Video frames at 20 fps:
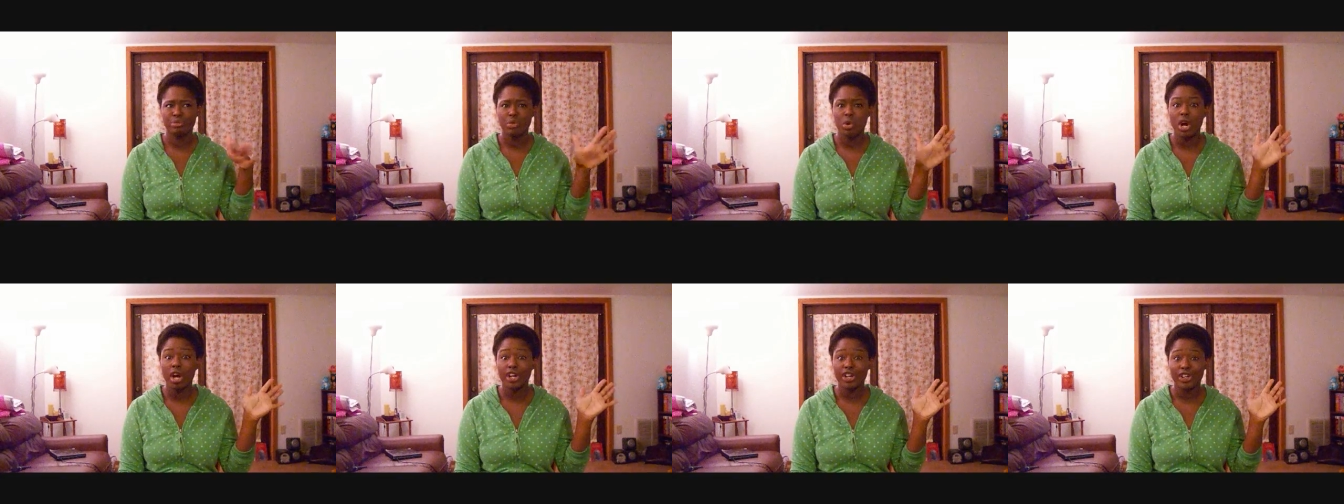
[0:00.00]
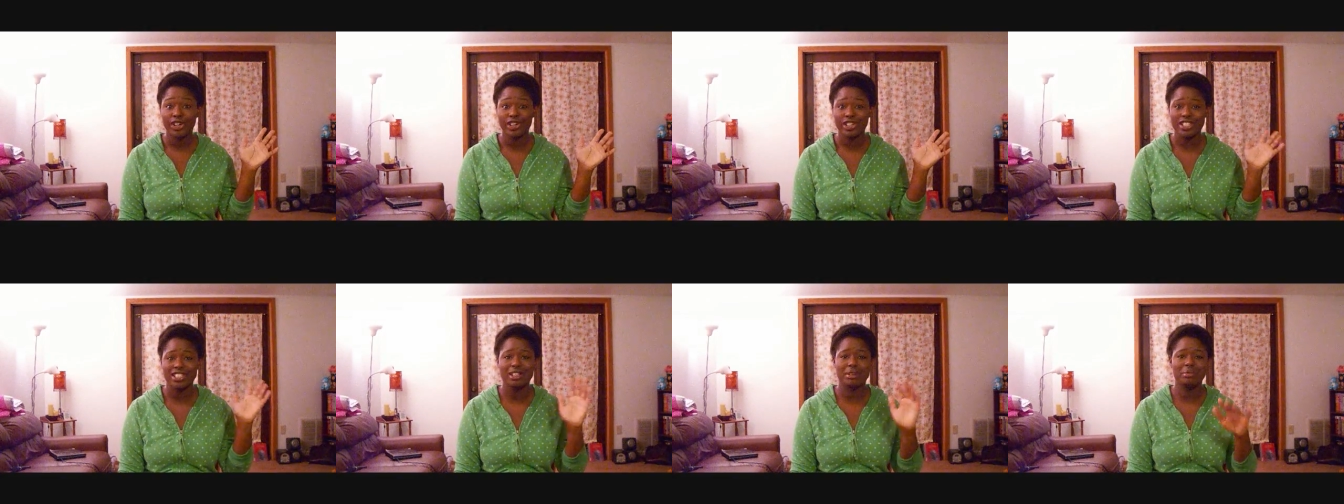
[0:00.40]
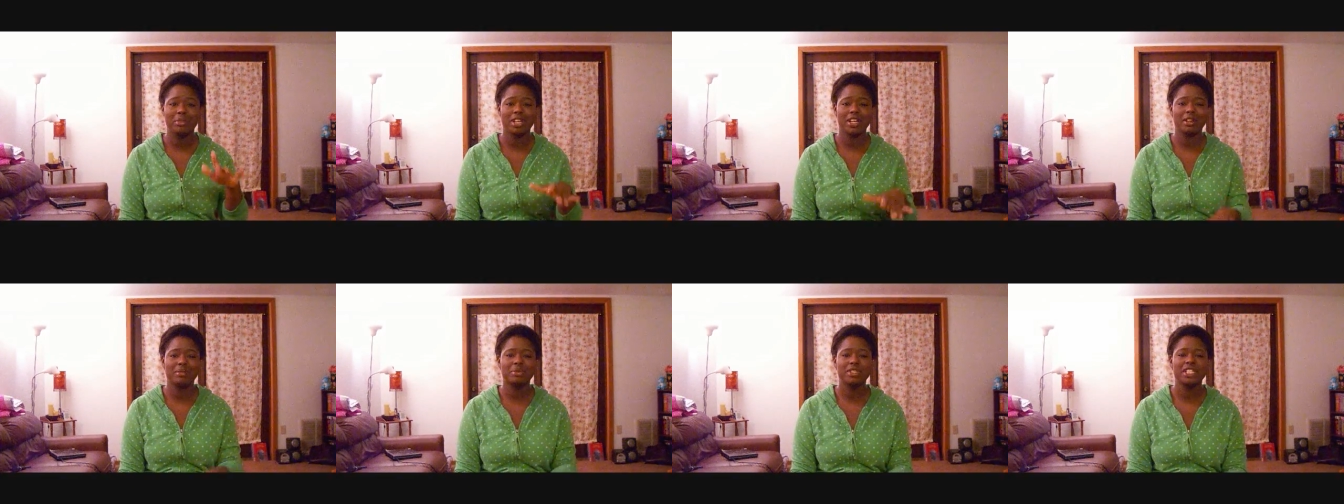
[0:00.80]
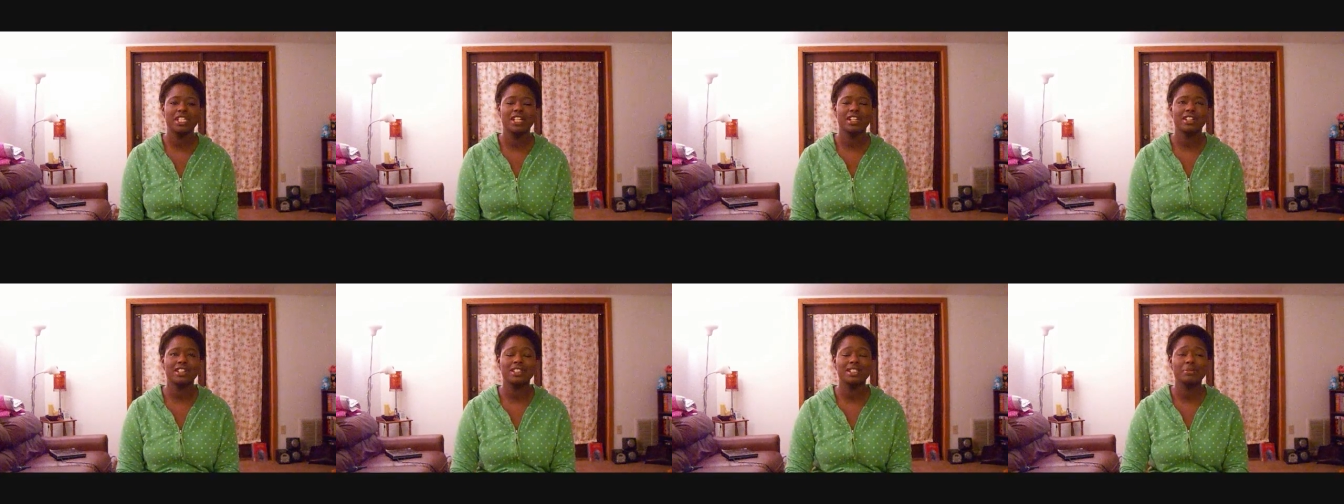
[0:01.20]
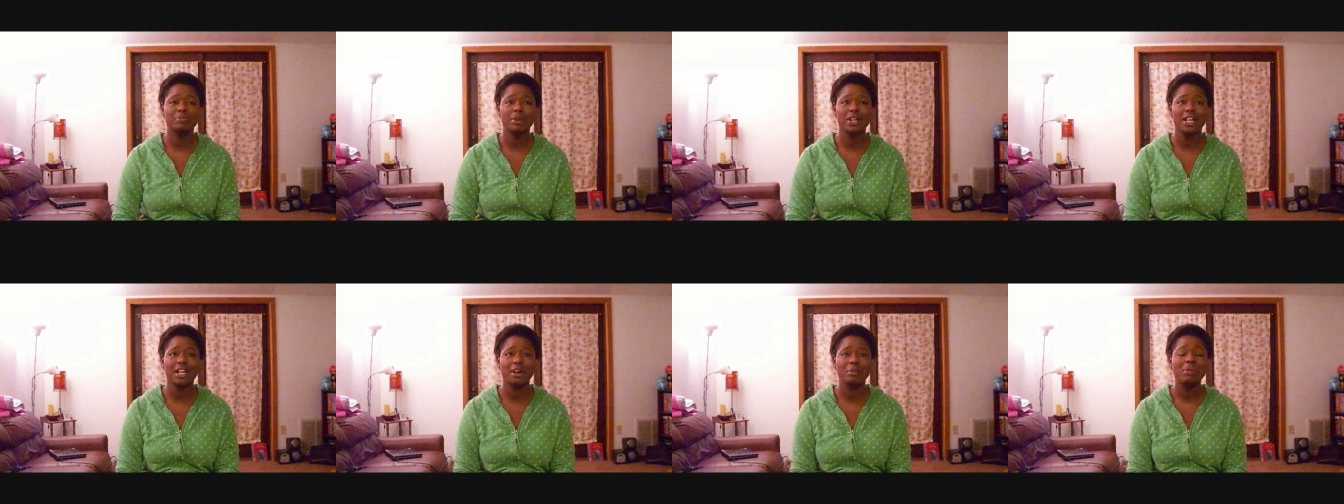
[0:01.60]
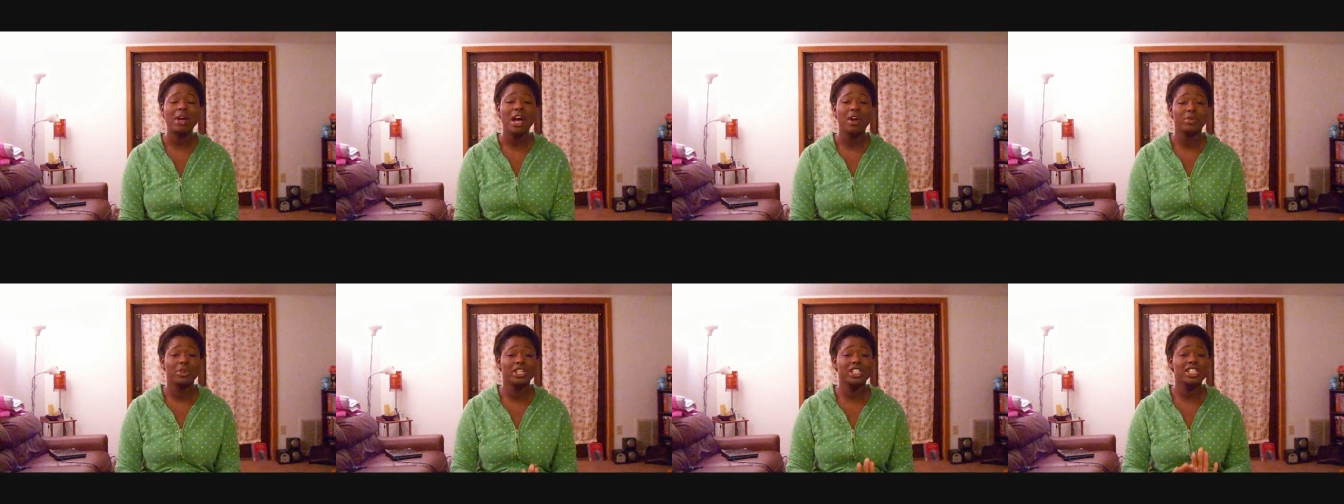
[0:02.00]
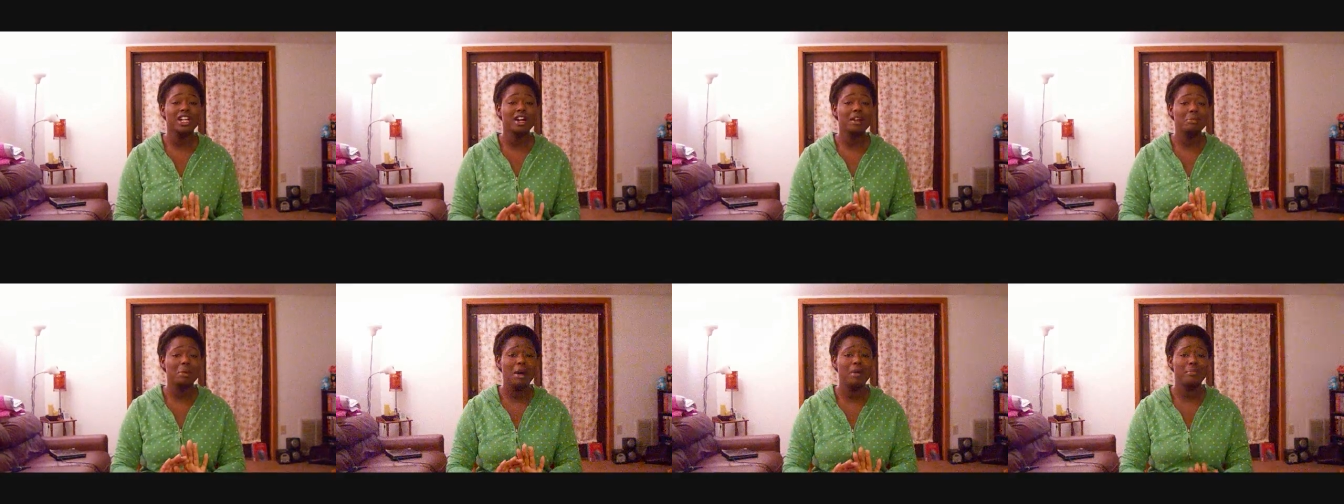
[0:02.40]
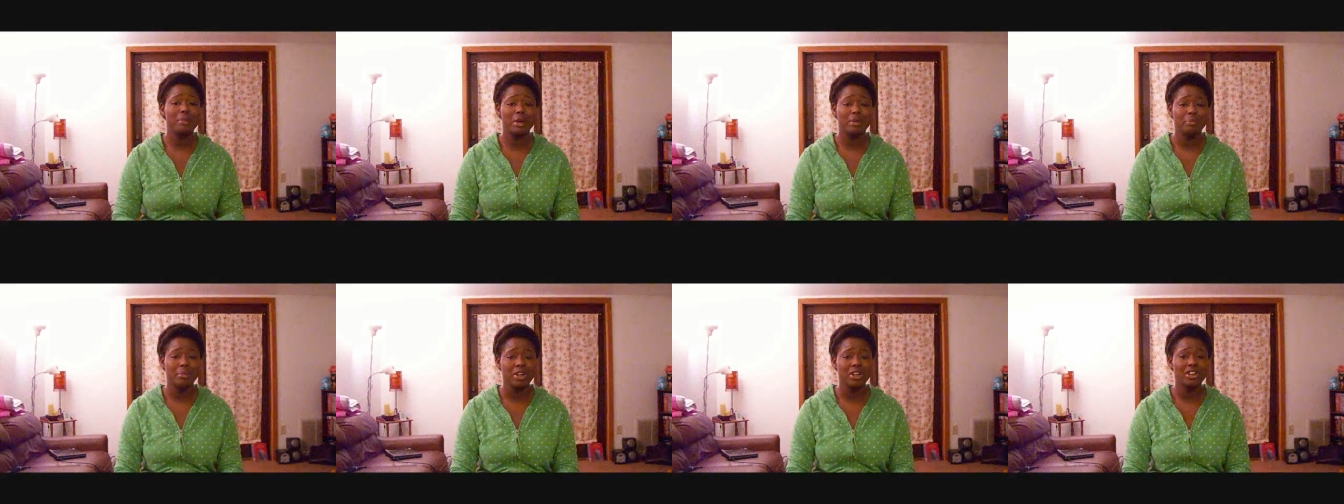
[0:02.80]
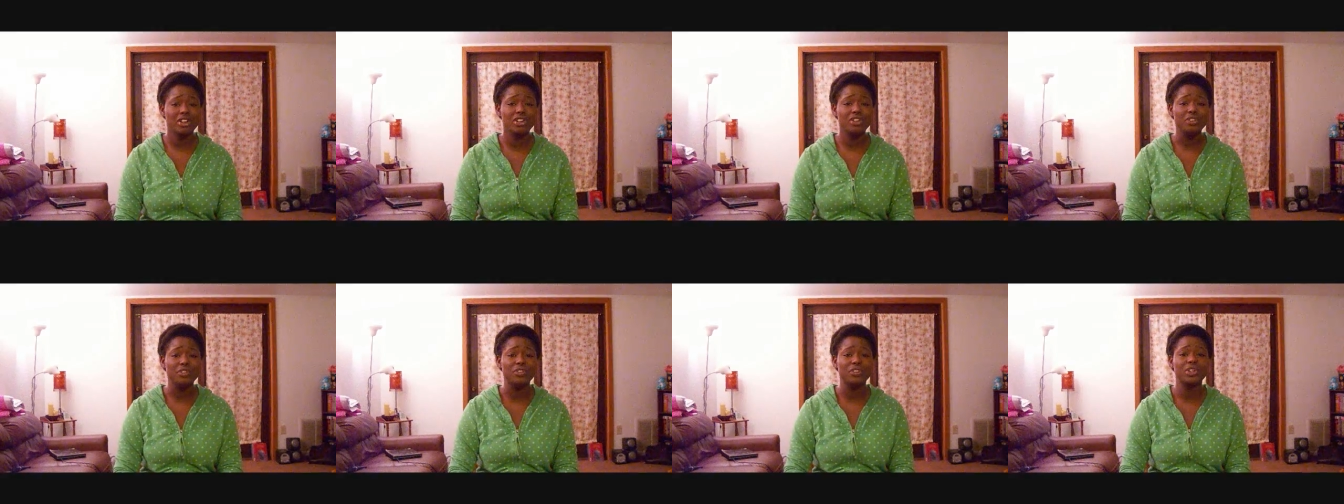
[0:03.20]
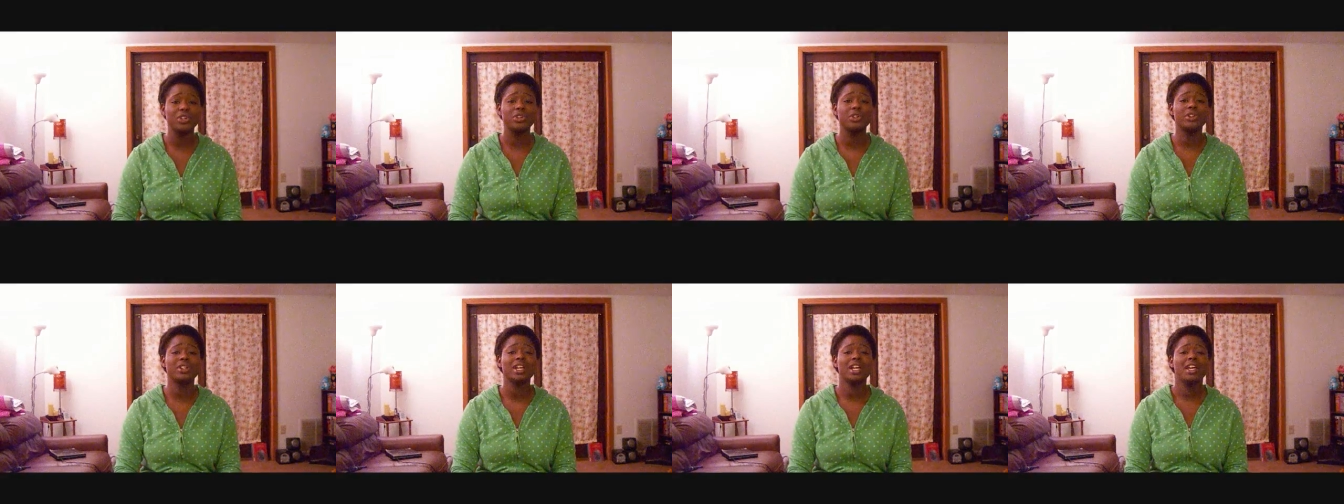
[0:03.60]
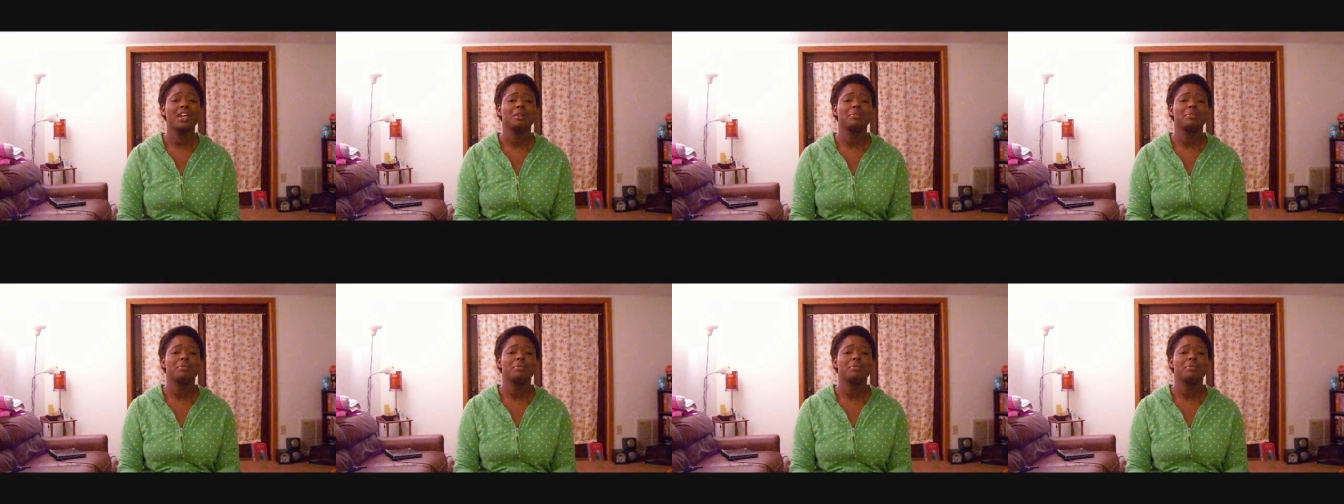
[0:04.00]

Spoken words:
water or something upstairs. But I'm going to talk about my miracle food,